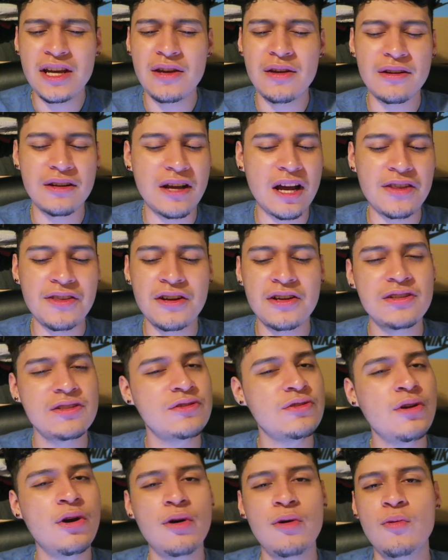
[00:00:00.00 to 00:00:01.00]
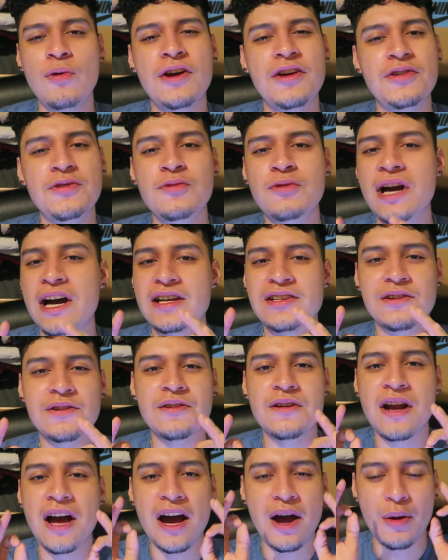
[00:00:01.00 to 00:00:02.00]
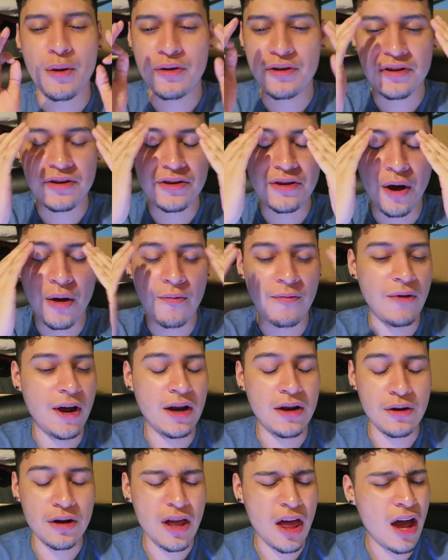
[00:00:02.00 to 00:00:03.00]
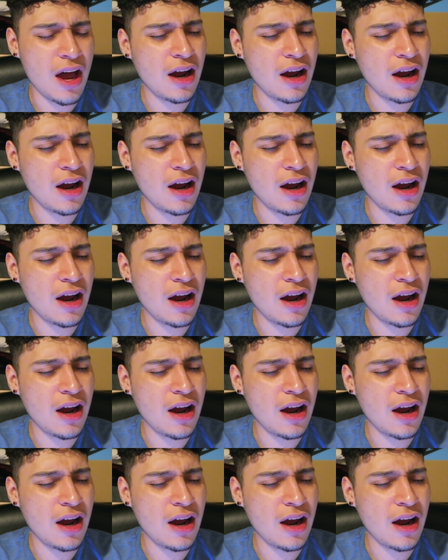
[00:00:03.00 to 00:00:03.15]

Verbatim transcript: Eh, there's no way you guys are not dumbfounded.